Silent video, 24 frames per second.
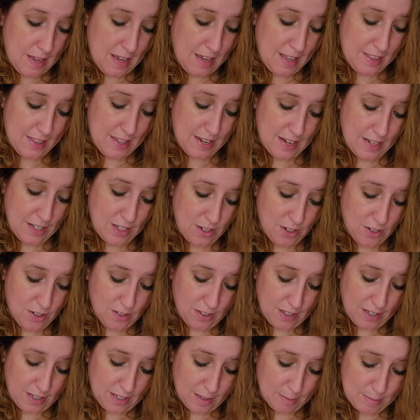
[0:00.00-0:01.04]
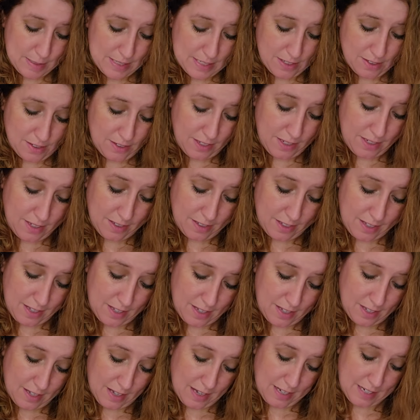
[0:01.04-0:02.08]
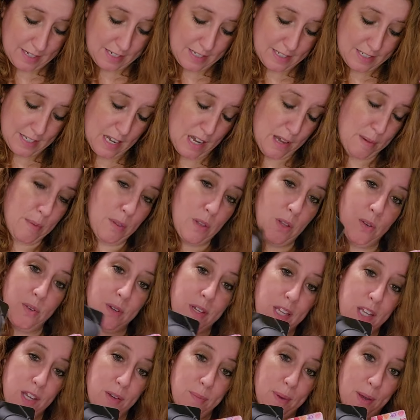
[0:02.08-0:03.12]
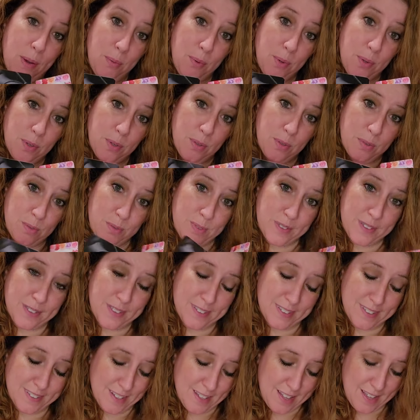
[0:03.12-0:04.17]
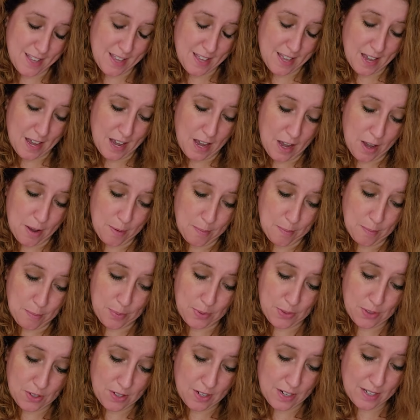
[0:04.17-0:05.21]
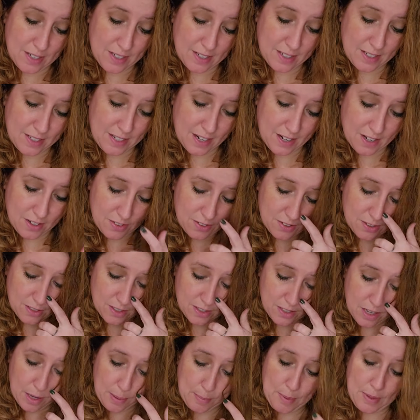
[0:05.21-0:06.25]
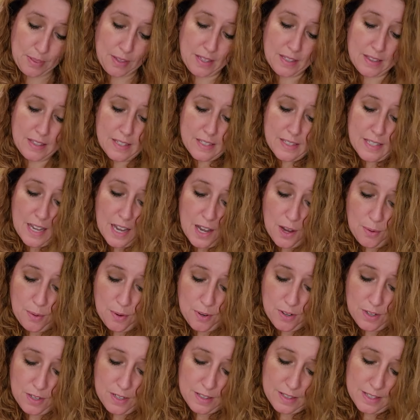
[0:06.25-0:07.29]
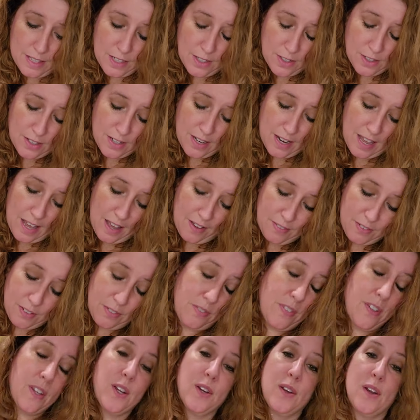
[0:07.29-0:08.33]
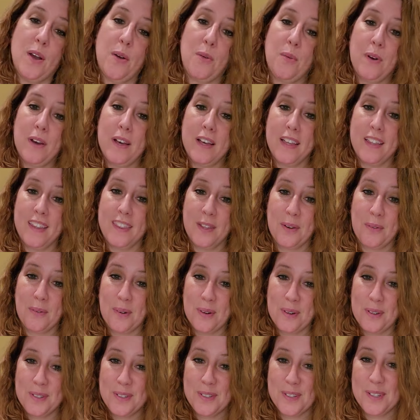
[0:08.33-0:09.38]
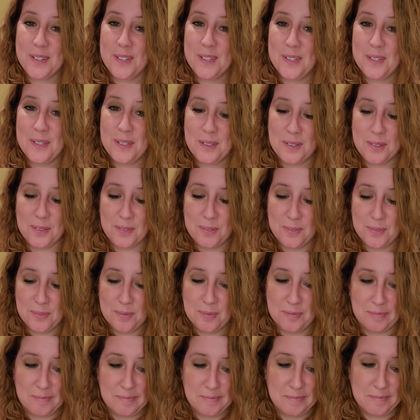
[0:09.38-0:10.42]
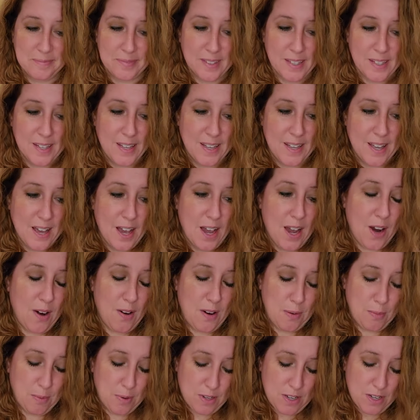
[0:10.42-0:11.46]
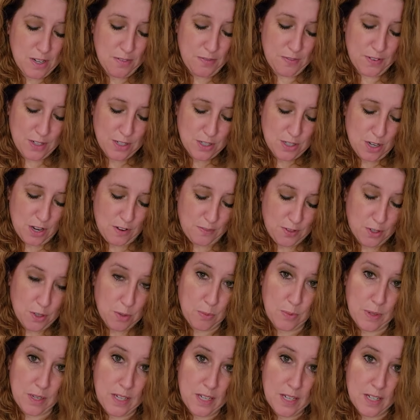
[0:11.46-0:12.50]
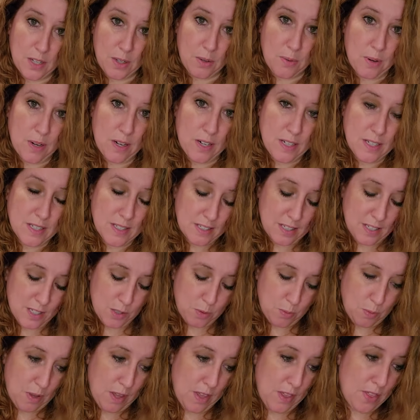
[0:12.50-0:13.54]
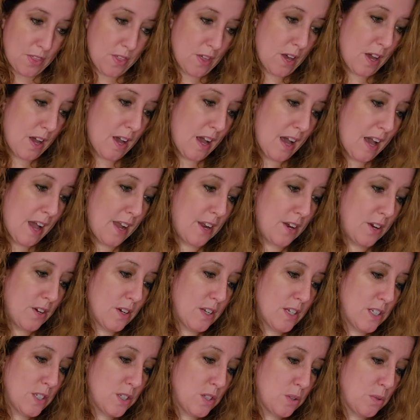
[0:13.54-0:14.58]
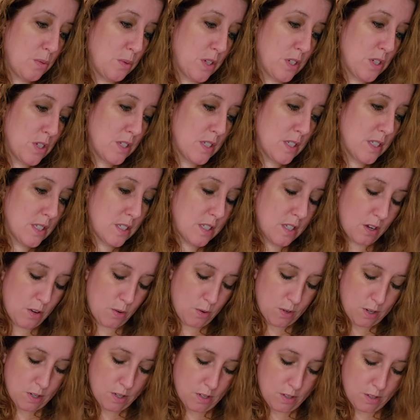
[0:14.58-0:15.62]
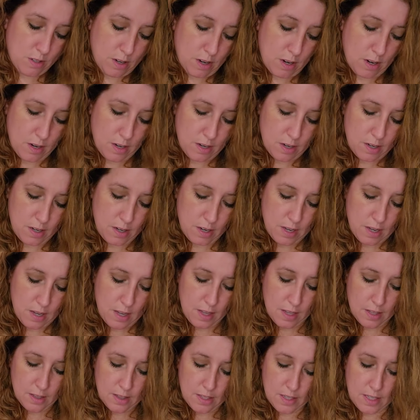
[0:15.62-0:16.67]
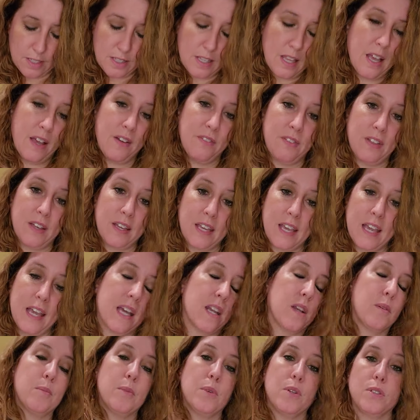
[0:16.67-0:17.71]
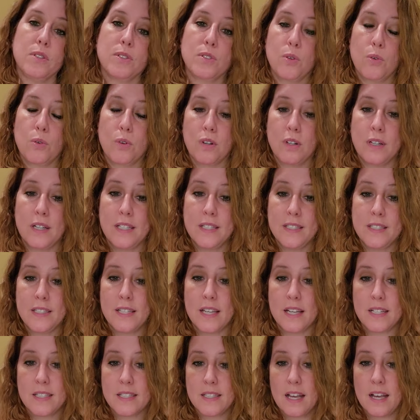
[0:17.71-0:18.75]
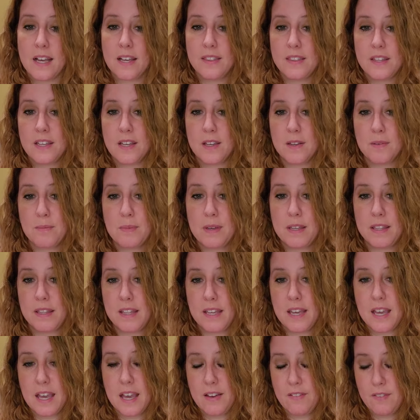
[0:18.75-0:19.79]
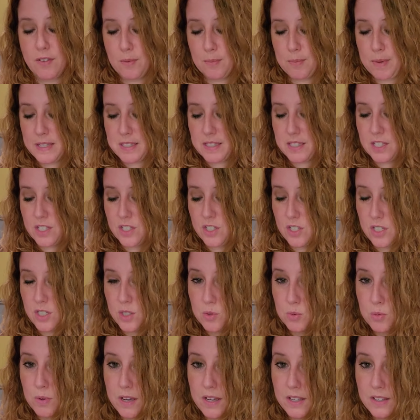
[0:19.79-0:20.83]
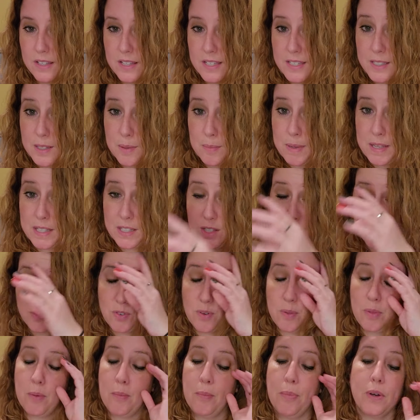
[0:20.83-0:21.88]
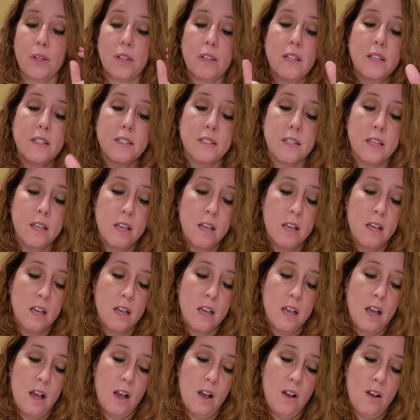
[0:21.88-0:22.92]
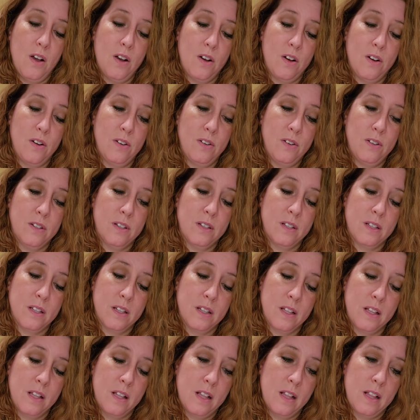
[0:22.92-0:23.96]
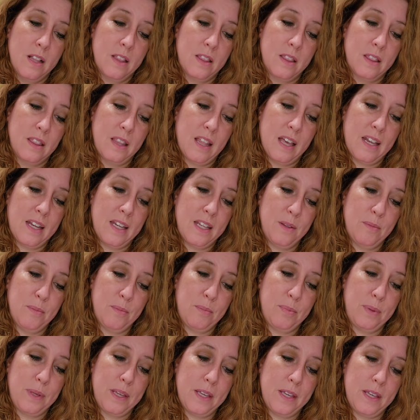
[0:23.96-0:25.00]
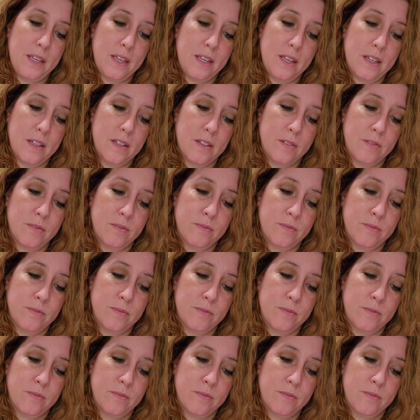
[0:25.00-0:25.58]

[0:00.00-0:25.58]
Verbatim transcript: And then you're like, I'm still healing. I need time alone to heal my wounds. Um, but they're not going to care. They're going to come in like that tower, and then you're going to have to figure out what in the world you're going to do. All right, we're going to finish off your read, Aquariuses, with a Higher Intuitions Oracle card. These have like animals or insects on them, and they have a message as well as a message from the booklet. Oh, let it be.